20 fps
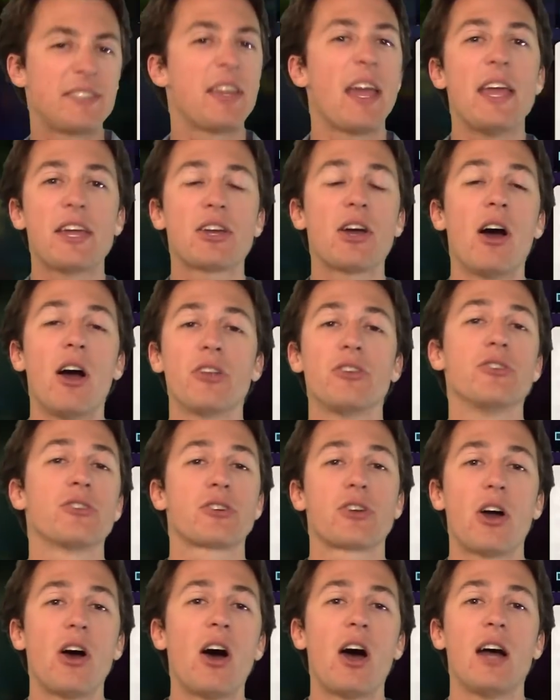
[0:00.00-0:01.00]
take on your
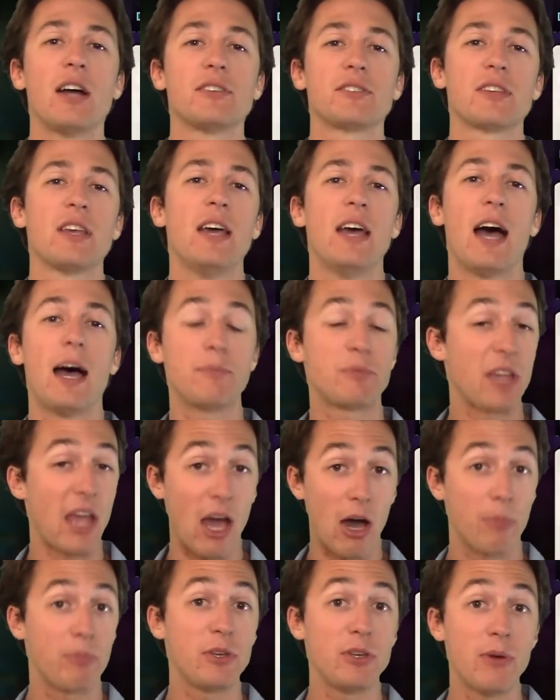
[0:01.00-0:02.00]
cause to
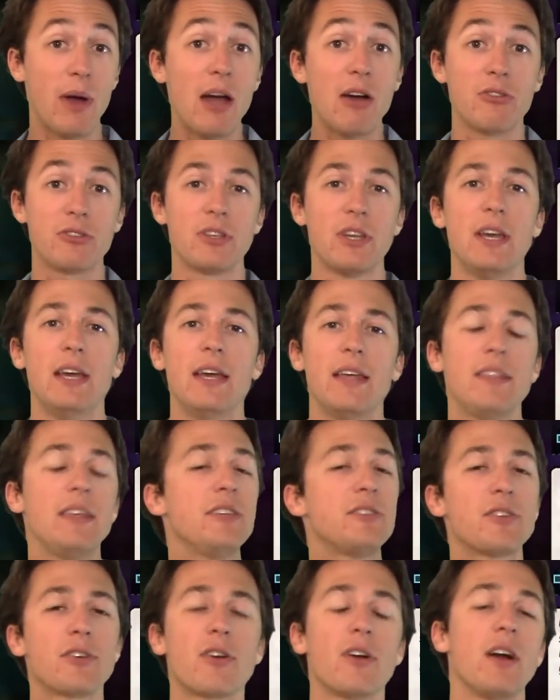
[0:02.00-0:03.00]
help you out.
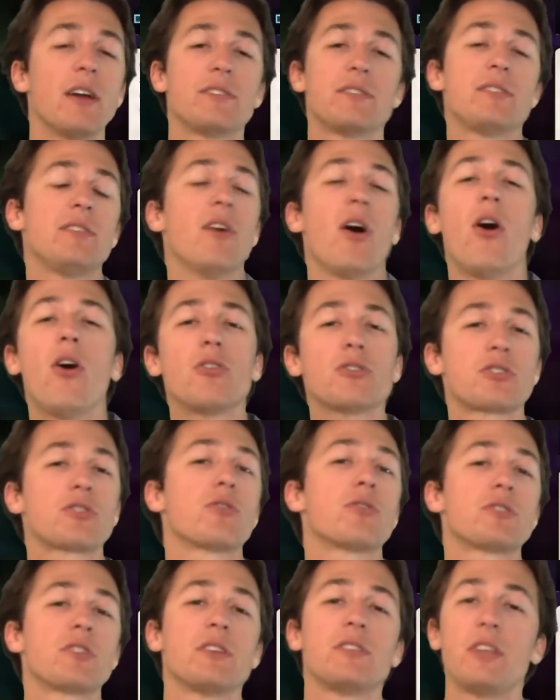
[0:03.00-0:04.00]
These are all
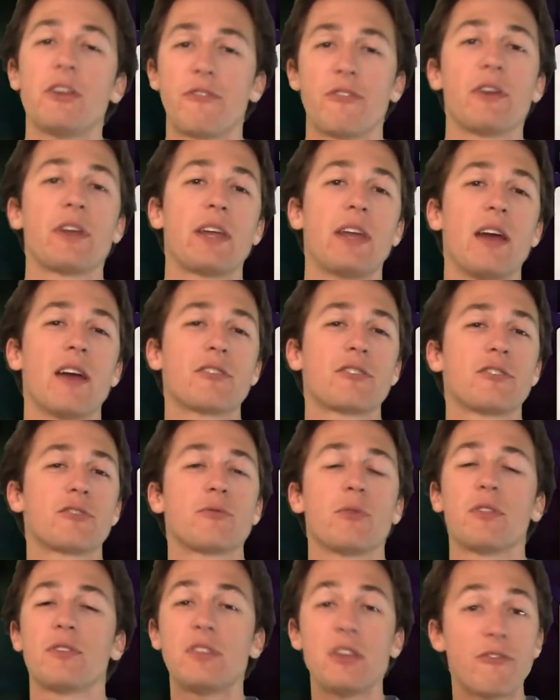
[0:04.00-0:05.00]
sorts of different characters
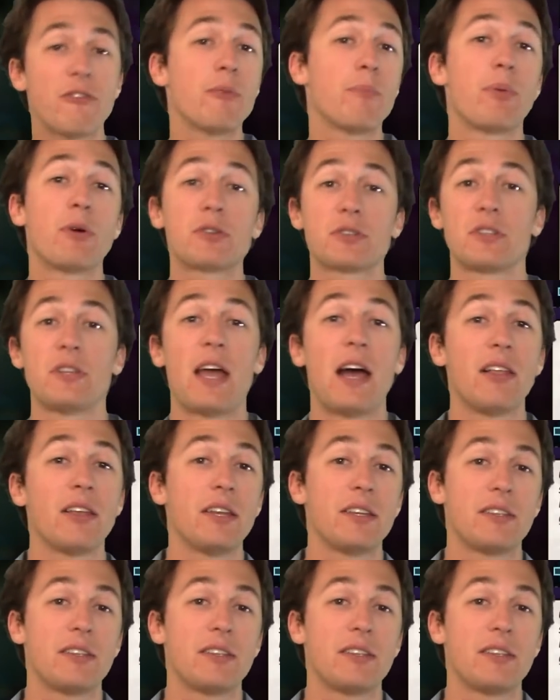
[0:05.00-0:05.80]
with different personality